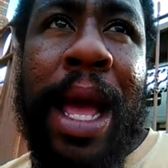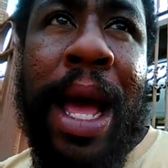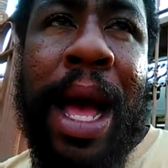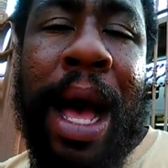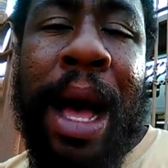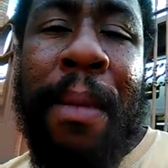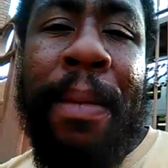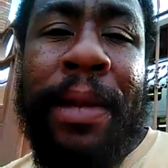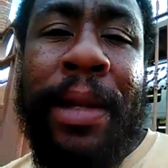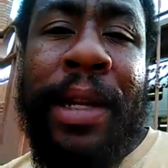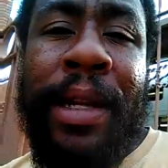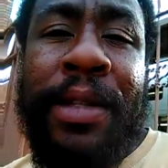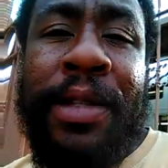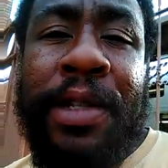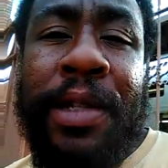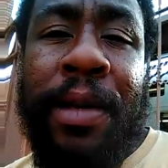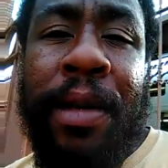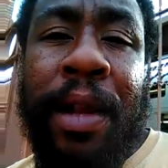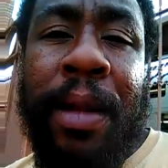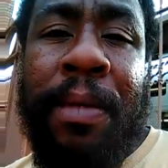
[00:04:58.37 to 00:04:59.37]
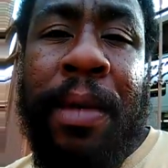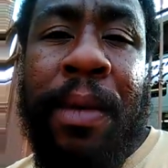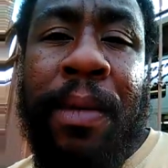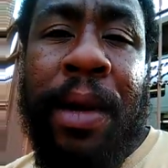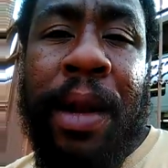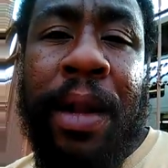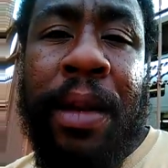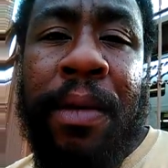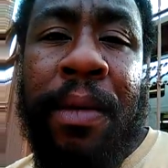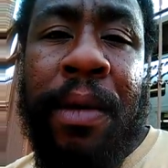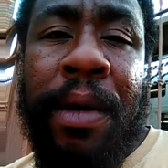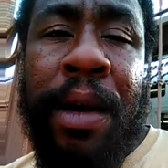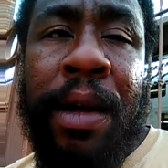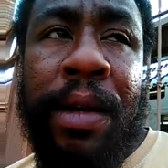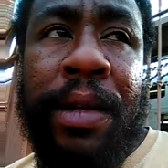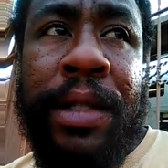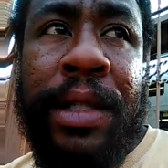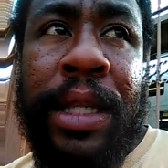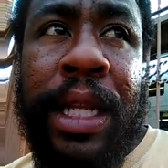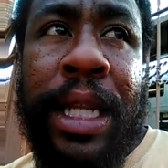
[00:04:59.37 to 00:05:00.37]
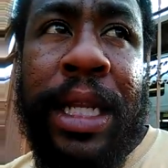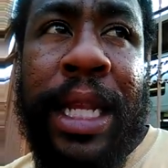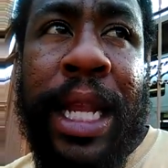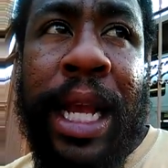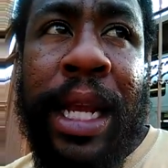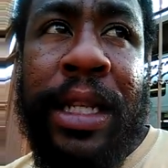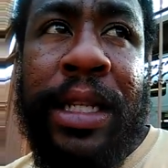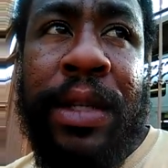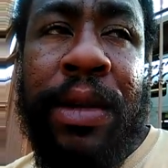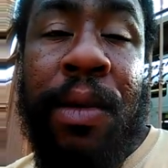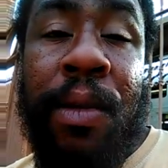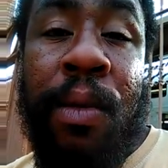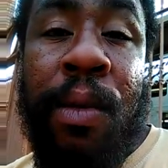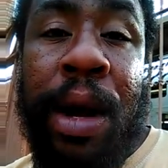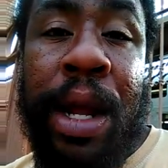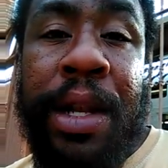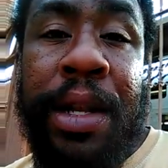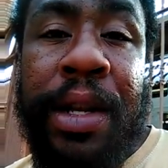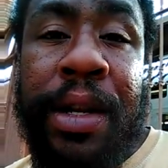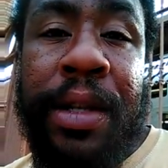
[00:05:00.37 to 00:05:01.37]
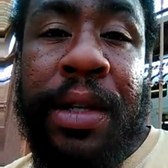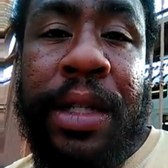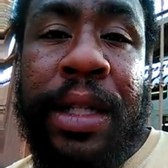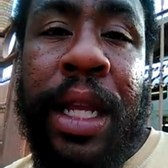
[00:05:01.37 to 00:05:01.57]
I believe she's going to be one of the world's next wonders.